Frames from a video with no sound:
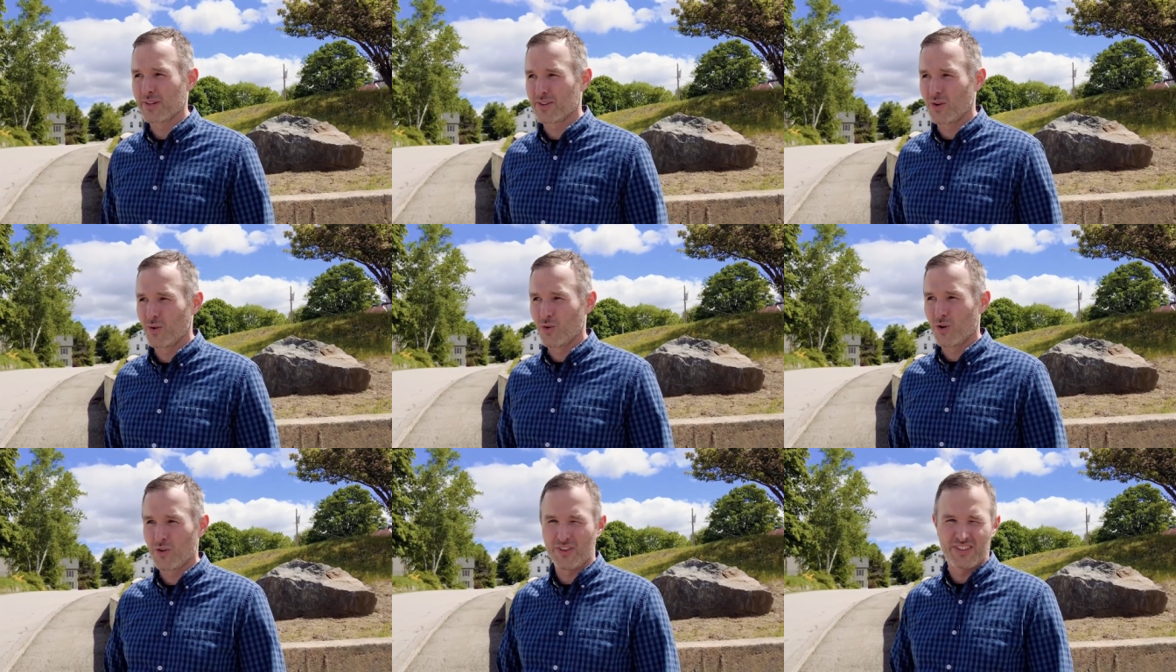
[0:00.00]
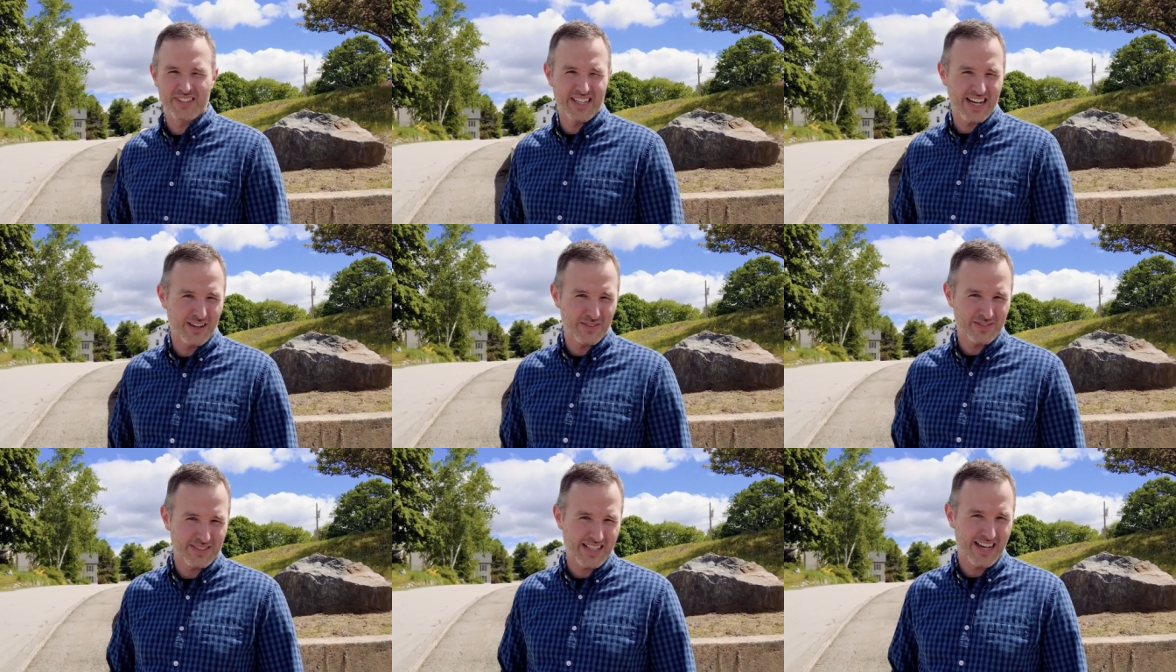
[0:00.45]
the core of the
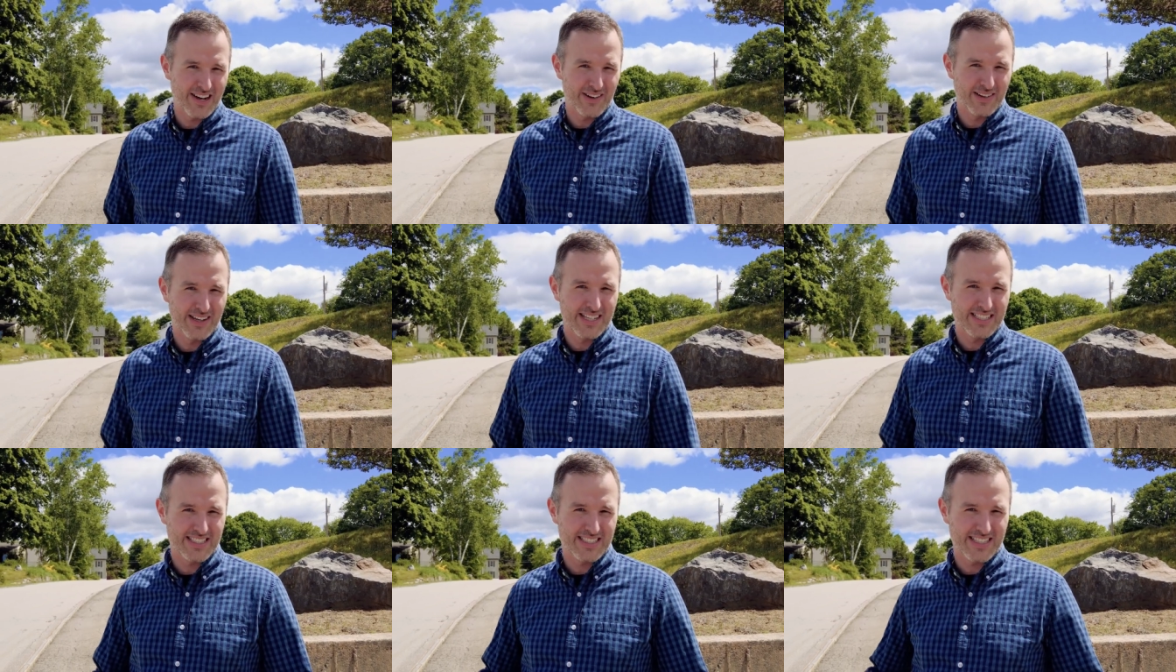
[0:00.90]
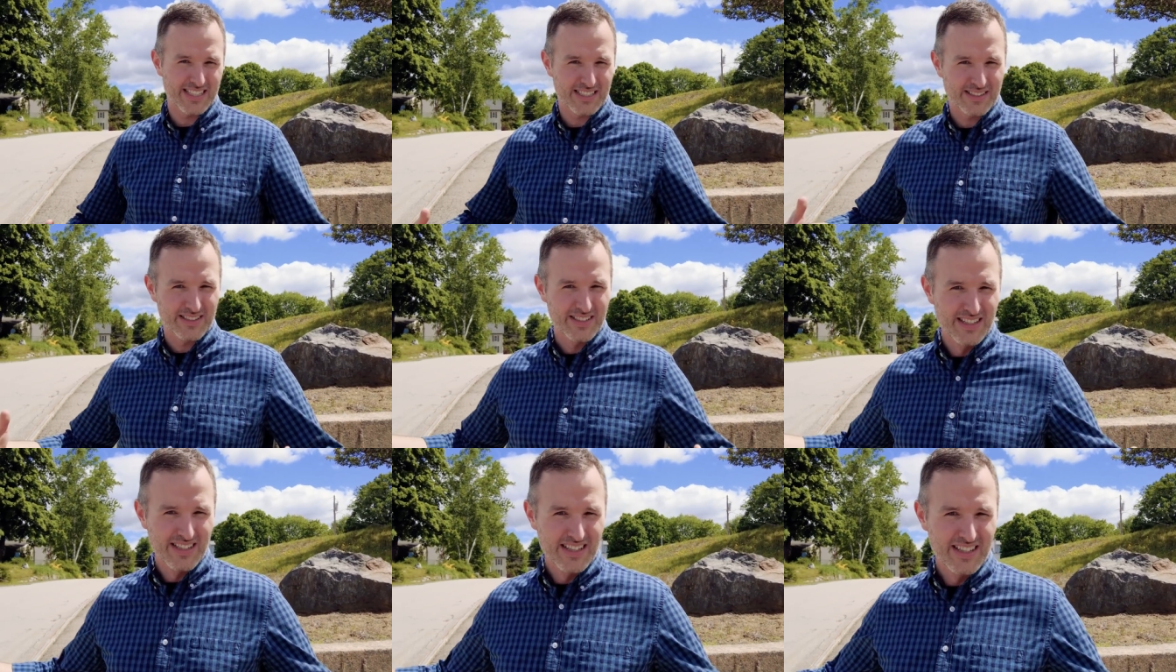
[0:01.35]
downtown, as it
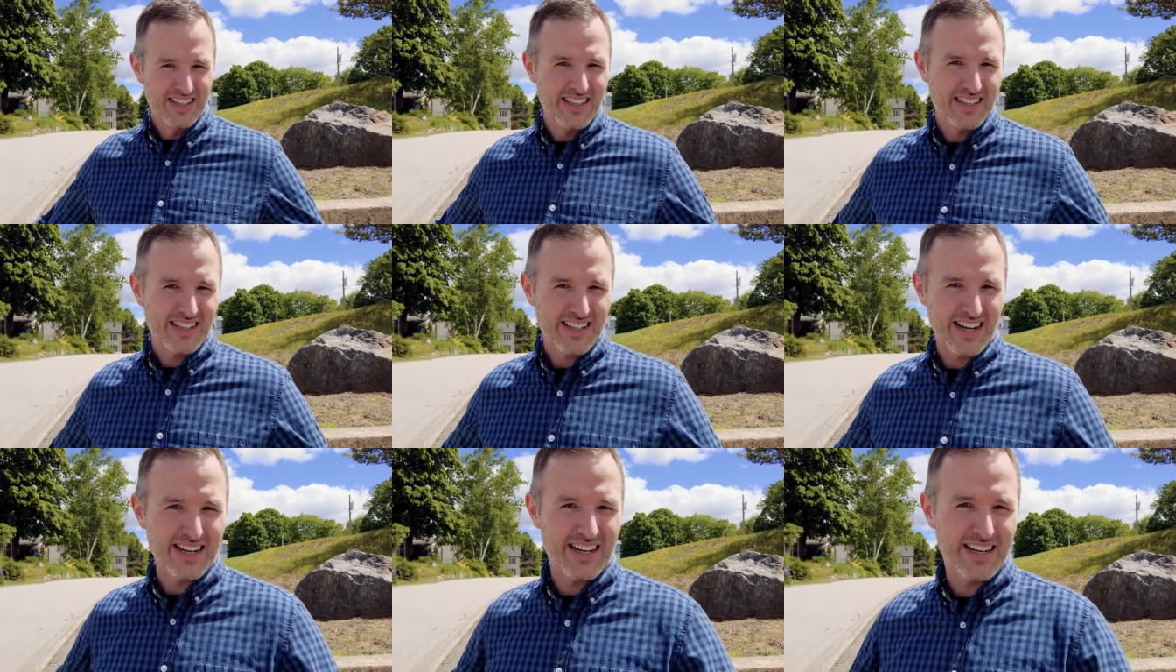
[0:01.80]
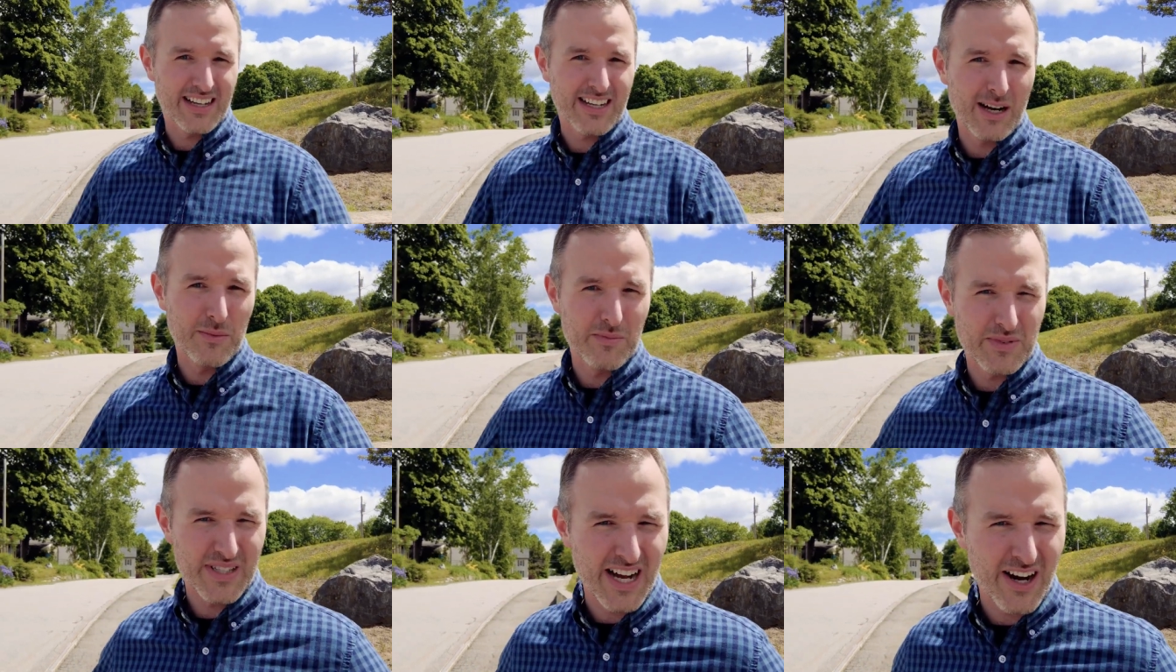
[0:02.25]
kind of
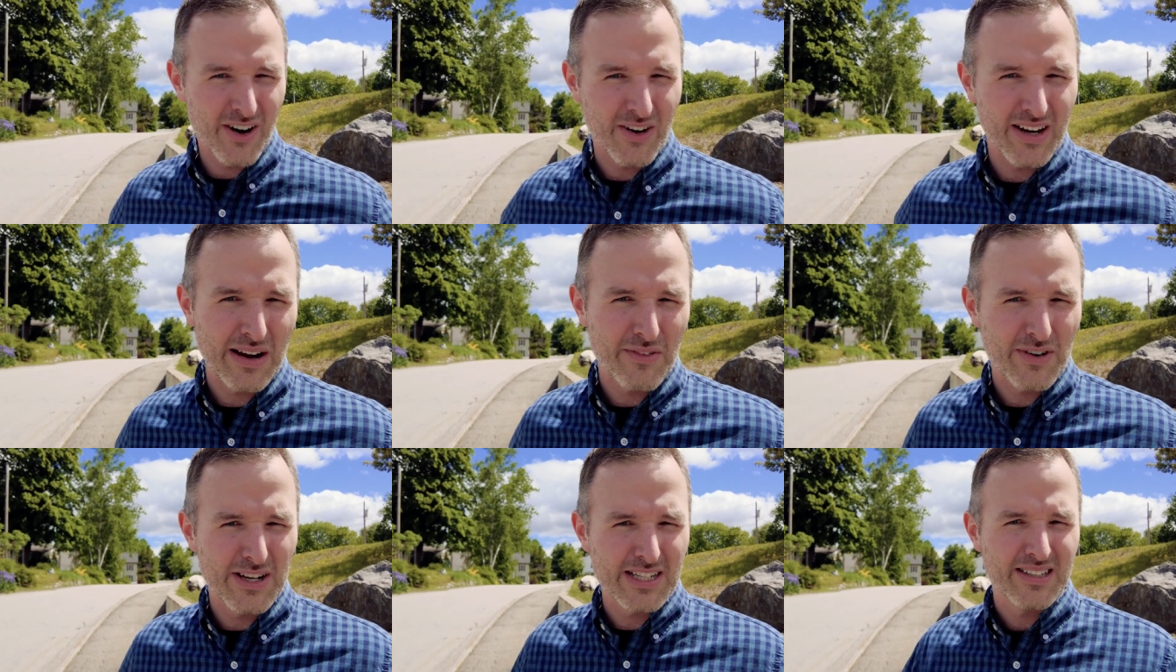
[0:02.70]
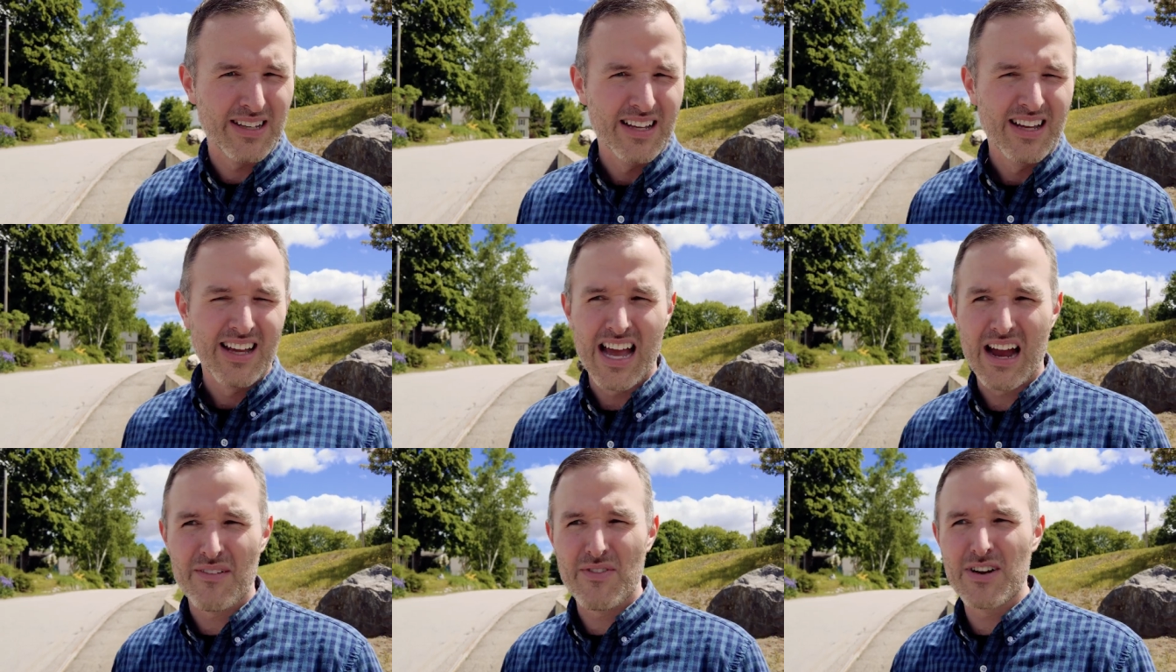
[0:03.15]
comes out, every
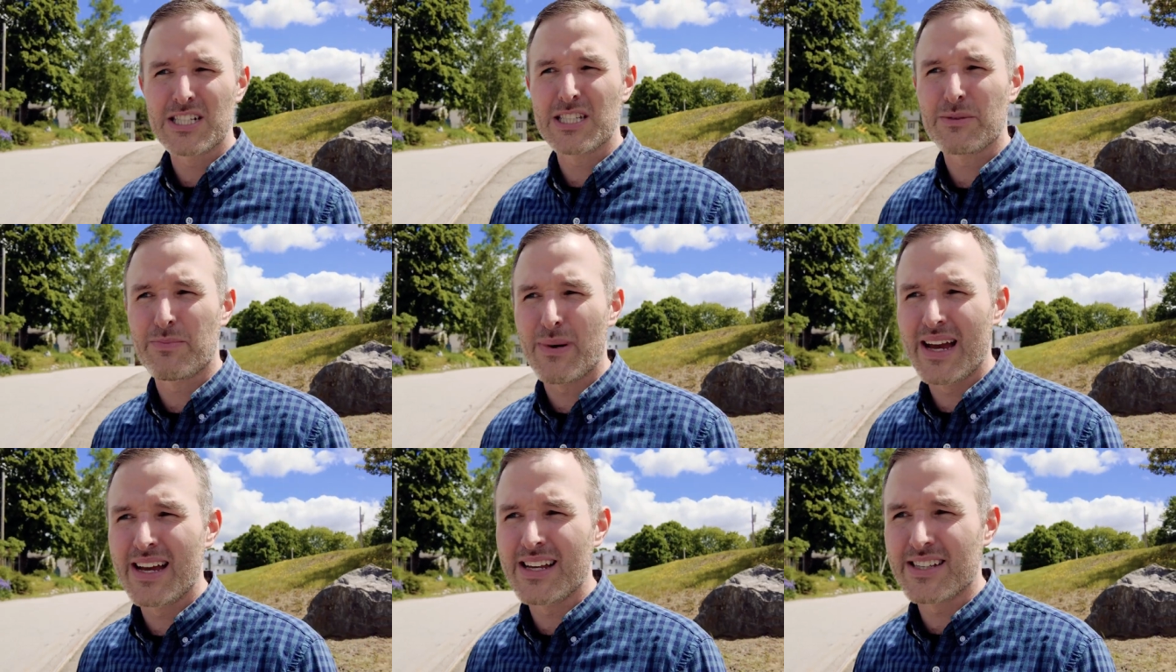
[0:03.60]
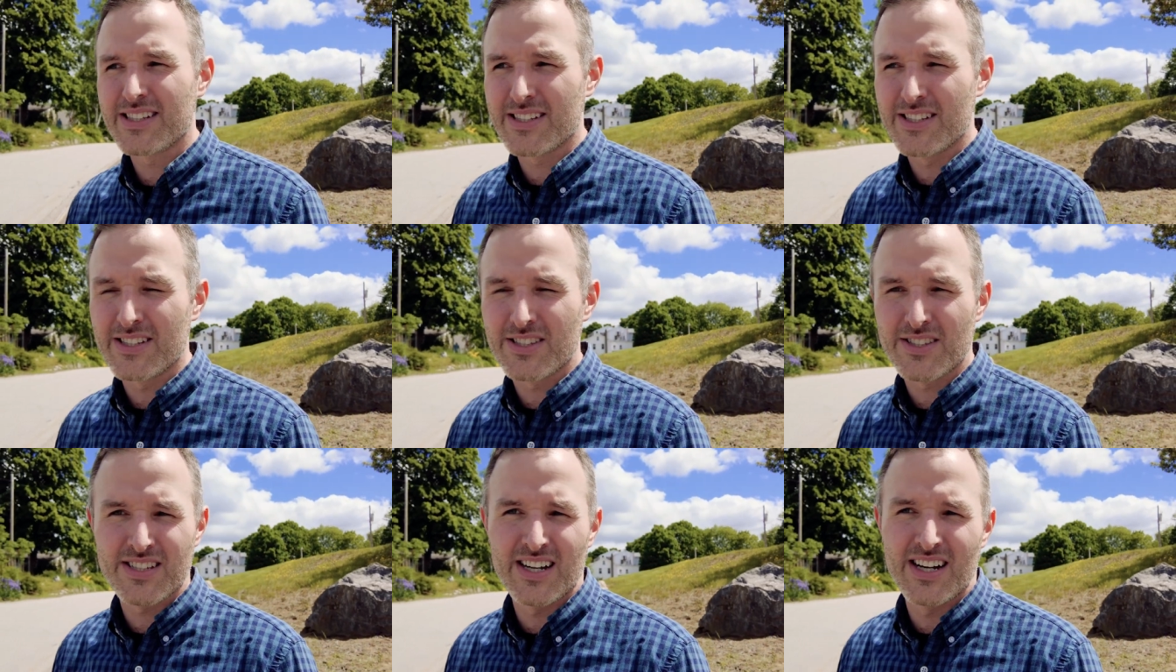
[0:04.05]
every space
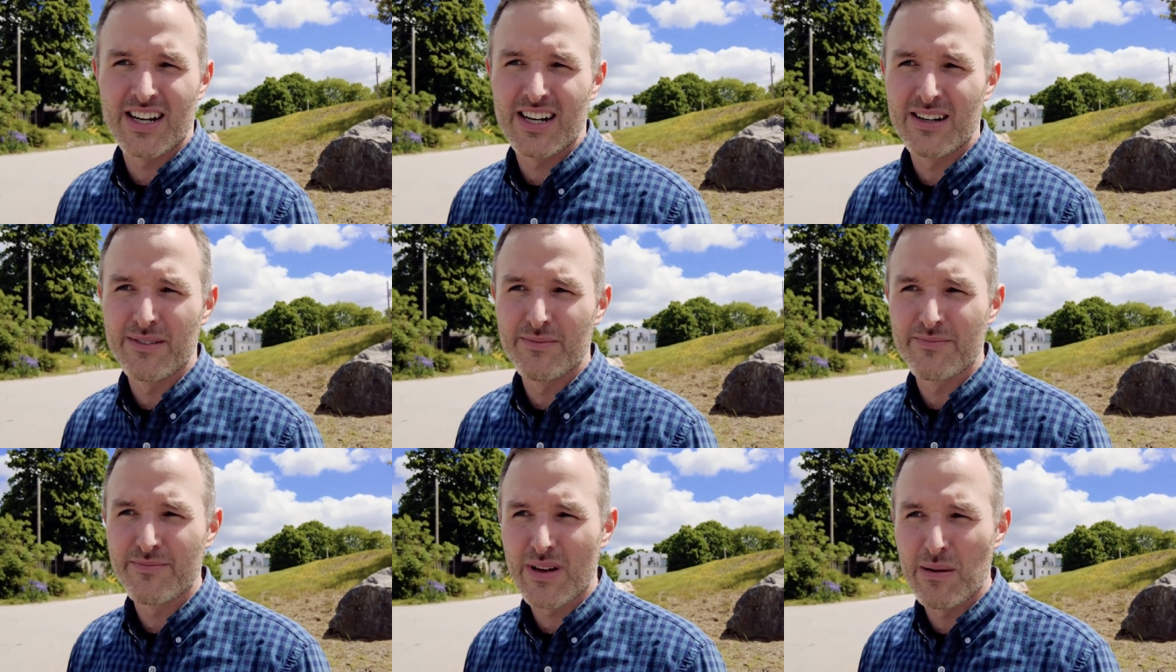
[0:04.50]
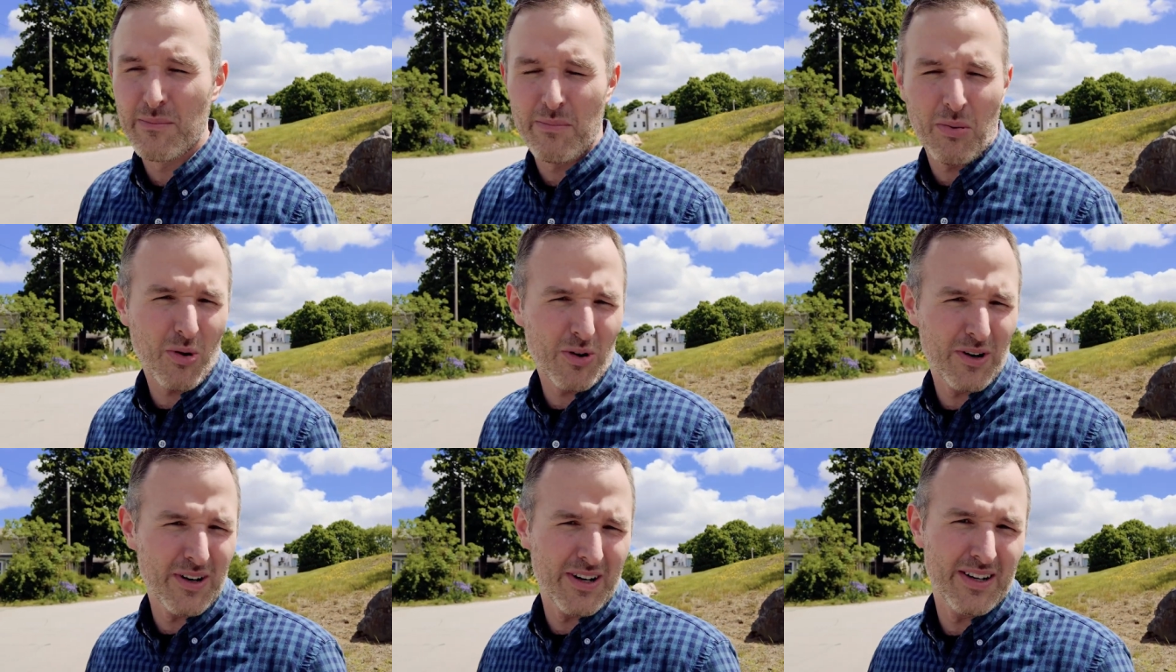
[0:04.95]
is uh,
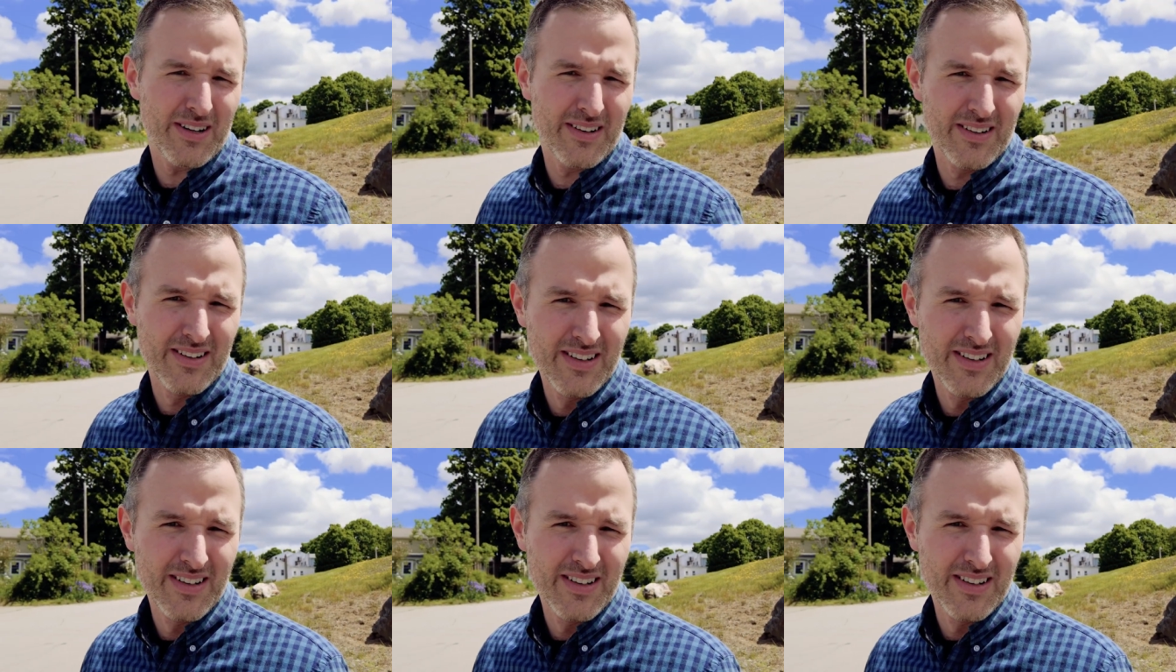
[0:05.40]
important.